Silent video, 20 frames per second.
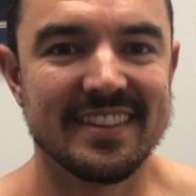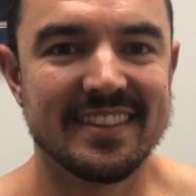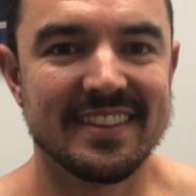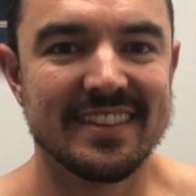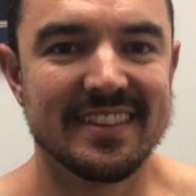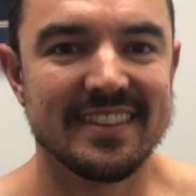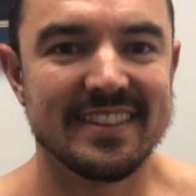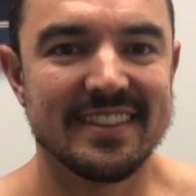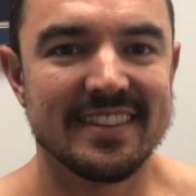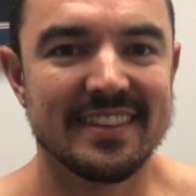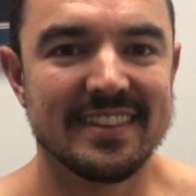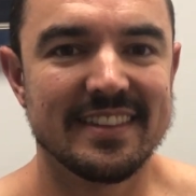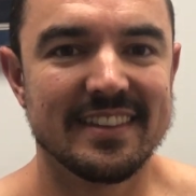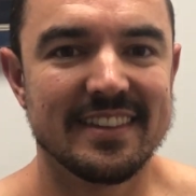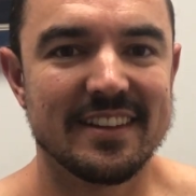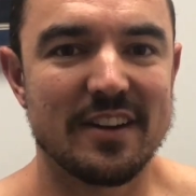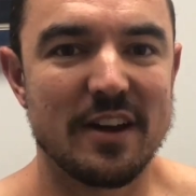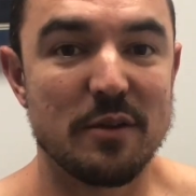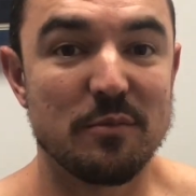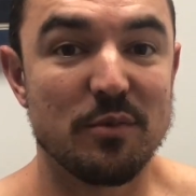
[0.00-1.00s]

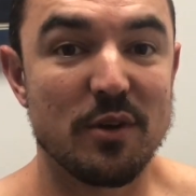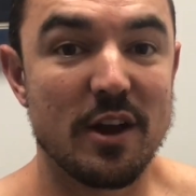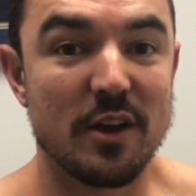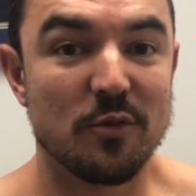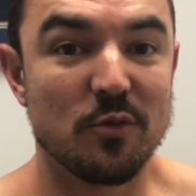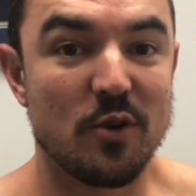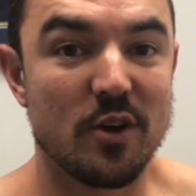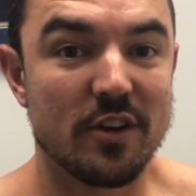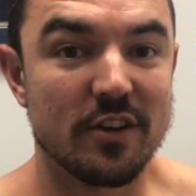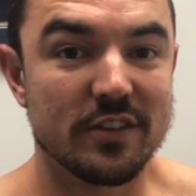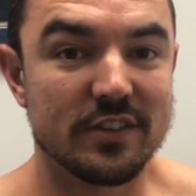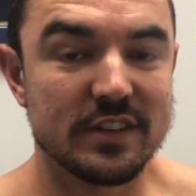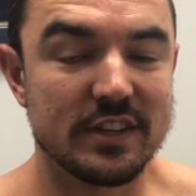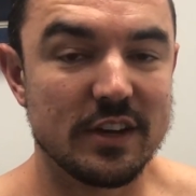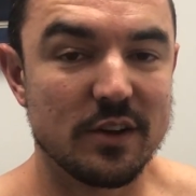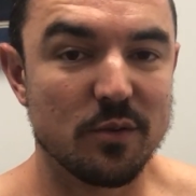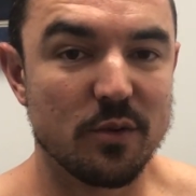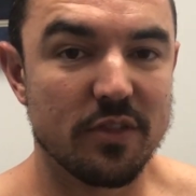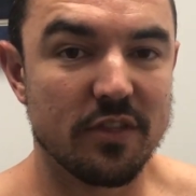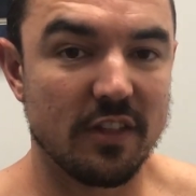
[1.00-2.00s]
All right, Brian Waters
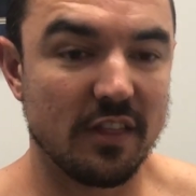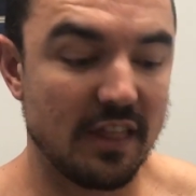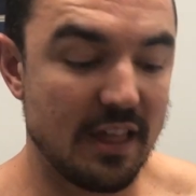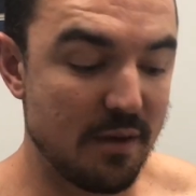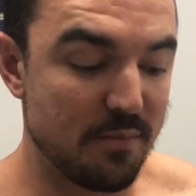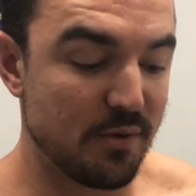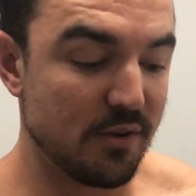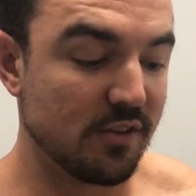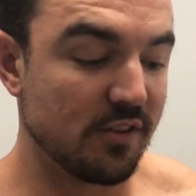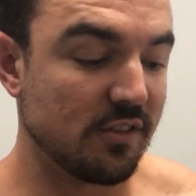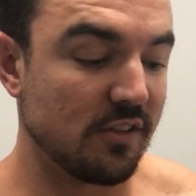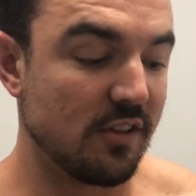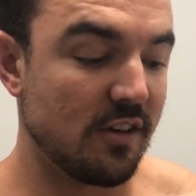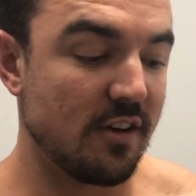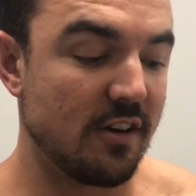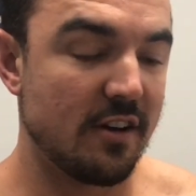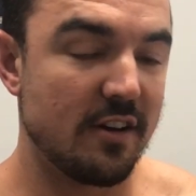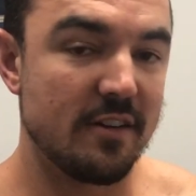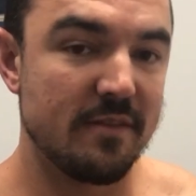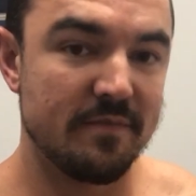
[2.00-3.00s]
here with the Leopard
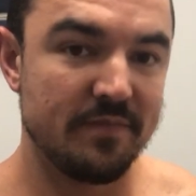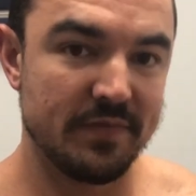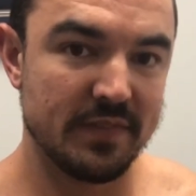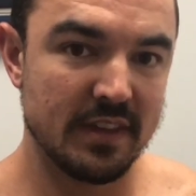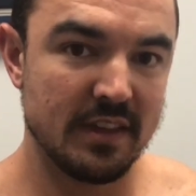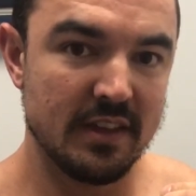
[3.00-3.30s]
claw.